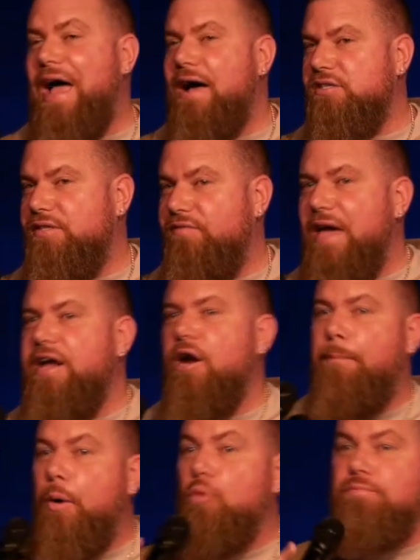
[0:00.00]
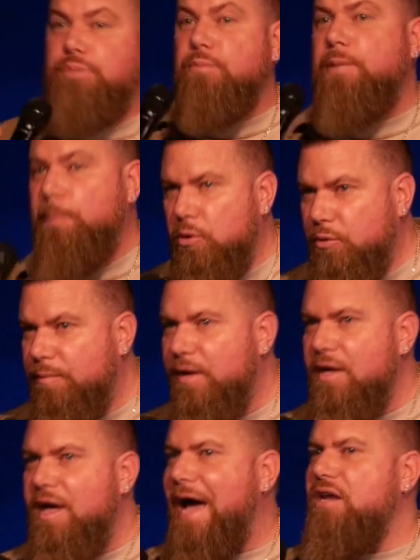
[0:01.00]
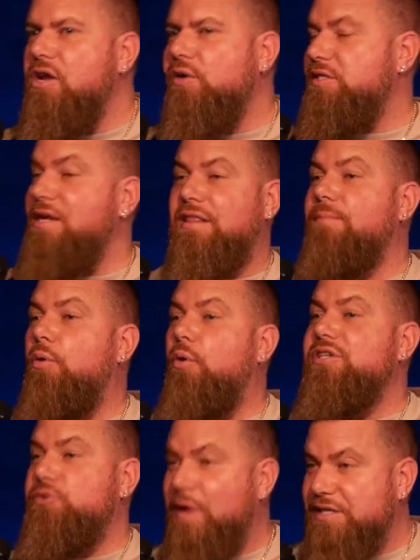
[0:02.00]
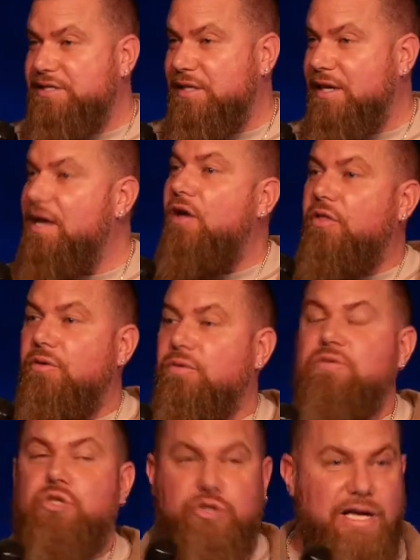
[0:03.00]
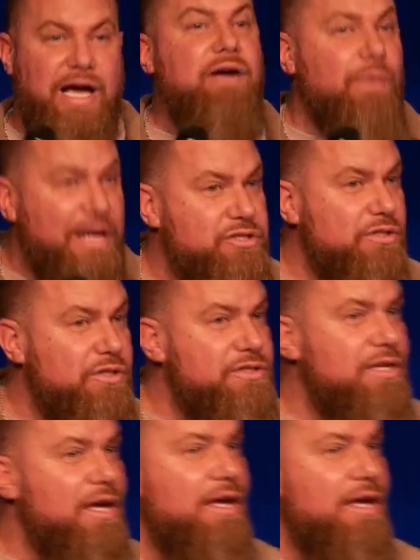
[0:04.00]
house. If I hear boom, boom, boom, boom, I know it's not the boys wrestling, although Josiah wrestles,